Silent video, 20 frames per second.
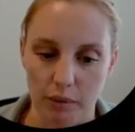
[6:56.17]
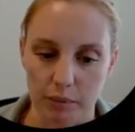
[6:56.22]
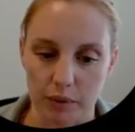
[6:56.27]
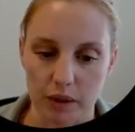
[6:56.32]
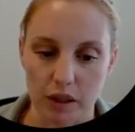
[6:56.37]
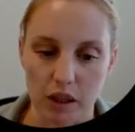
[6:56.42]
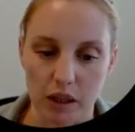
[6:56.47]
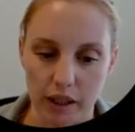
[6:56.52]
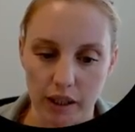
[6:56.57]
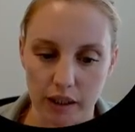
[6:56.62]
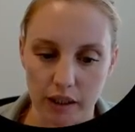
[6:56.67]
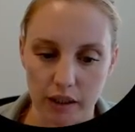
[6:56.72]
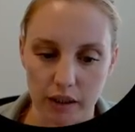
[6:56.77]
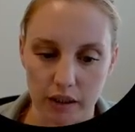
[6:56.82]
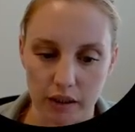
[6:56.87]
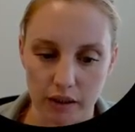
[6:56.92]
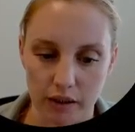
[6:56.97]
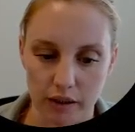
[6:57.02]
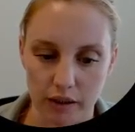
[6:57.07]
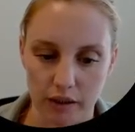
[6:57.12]
click
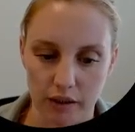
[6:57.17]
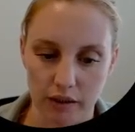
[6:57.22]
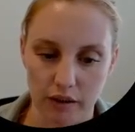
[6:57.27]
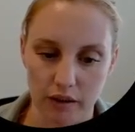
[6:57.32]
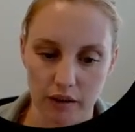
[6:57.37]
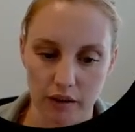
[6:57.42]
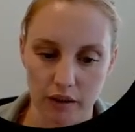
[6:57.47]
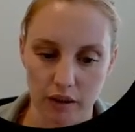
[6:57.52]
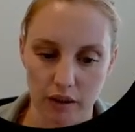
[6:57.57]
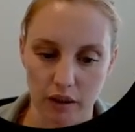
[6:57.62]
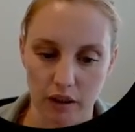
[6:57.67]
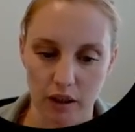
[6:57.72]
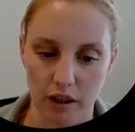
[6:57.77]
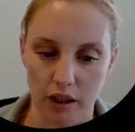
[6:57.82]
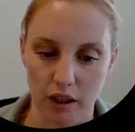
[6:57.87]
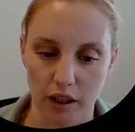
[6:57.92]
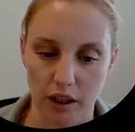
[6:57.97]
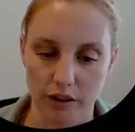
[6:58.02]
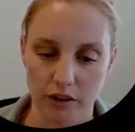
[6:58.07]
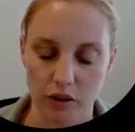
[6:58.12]

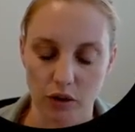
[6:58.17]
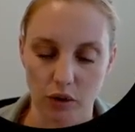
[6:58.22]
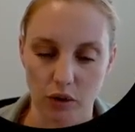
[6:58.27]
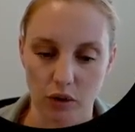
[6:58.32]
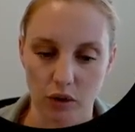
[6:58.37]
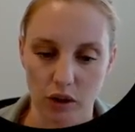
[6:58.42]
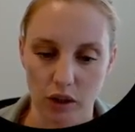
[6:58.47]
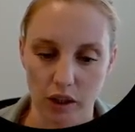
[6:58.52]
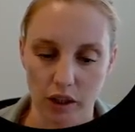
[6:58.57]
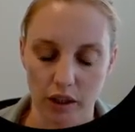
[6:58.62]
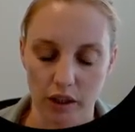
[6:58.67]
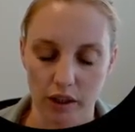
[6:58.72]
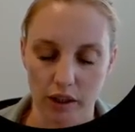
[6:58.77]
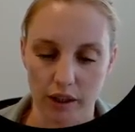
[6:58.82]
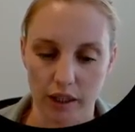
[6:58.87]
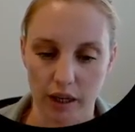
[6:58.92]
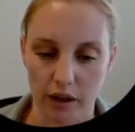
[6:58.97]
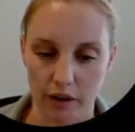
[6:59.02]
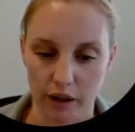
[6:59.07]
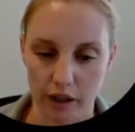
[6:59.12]
on your
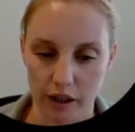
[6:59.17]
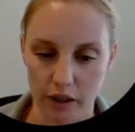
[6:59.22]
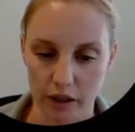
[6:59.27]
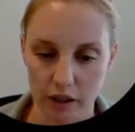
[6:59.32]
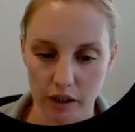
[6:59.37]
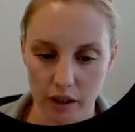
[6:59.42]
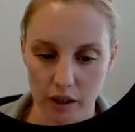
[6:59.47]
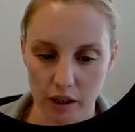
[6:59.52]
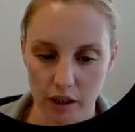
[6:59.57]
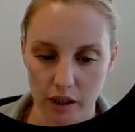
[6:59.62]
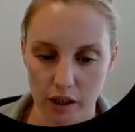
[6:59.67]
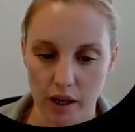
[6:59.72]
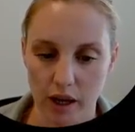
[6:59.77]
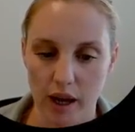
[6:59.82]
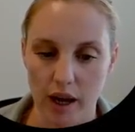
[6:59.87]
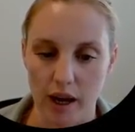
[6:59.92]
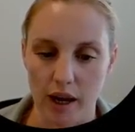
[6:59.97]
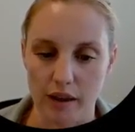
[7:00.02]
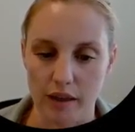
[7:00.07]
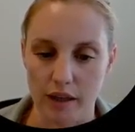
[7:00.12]
carrier,
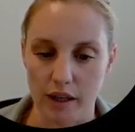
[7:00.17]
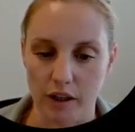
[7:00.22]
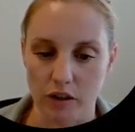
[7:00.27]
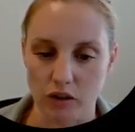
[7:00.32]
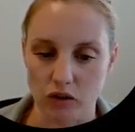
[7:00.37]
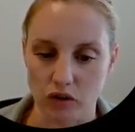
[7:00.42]
and then